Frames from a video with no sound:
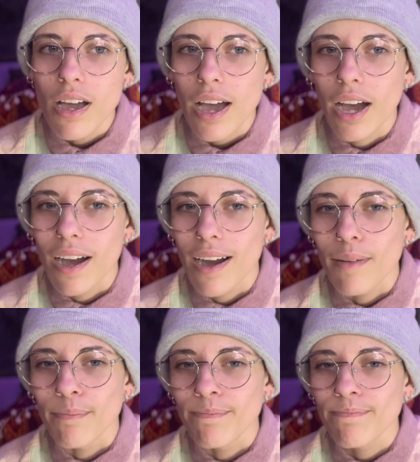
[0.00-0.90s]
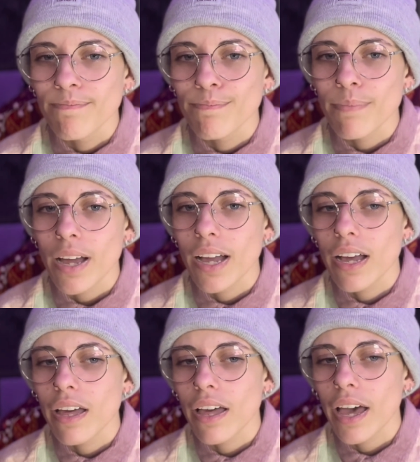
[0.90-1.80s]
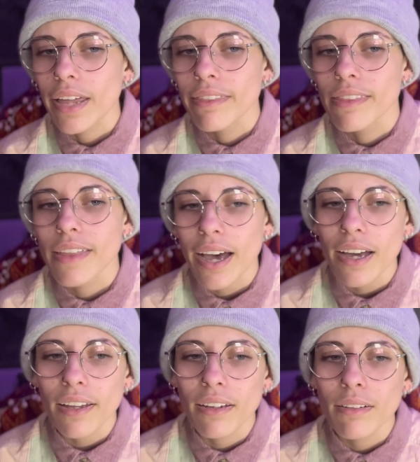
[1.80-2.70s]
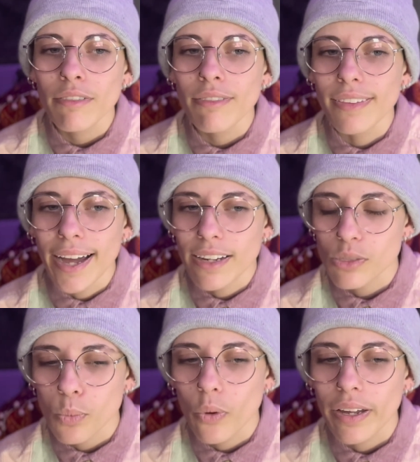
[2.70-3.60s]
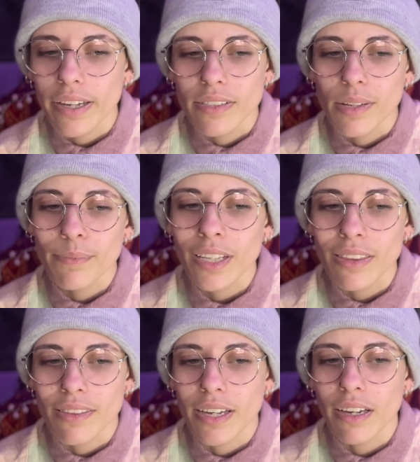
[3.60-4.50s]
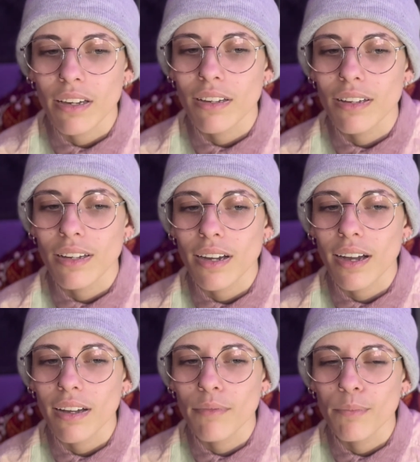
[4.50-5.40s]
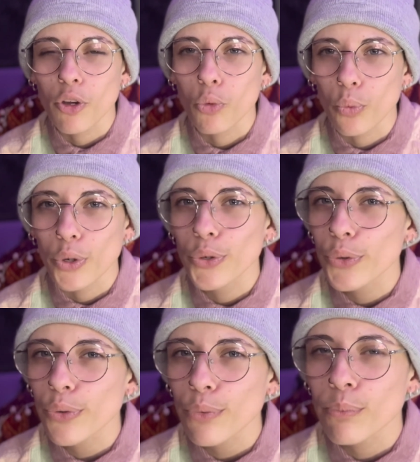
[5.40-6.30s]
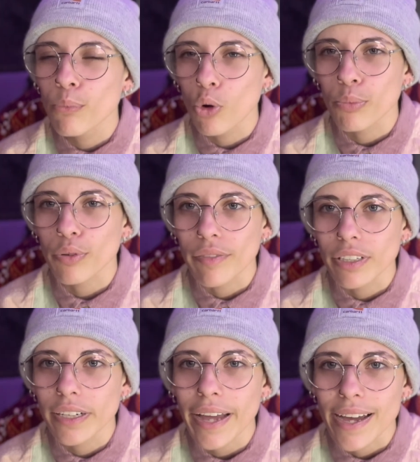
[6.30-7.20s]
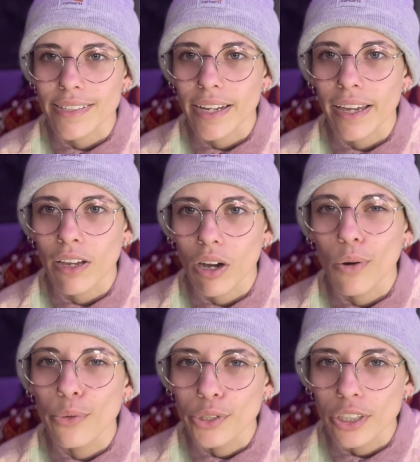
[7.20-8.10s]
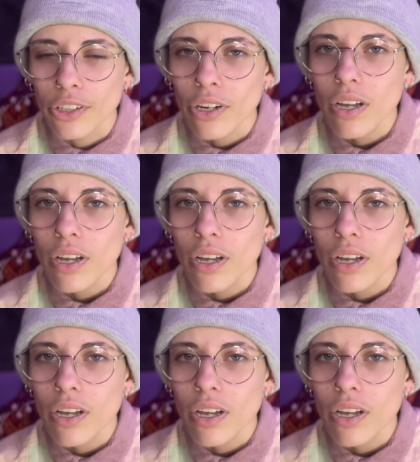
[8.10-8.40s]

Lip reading: Um, and that last point is something that grew more prevalent as I got older.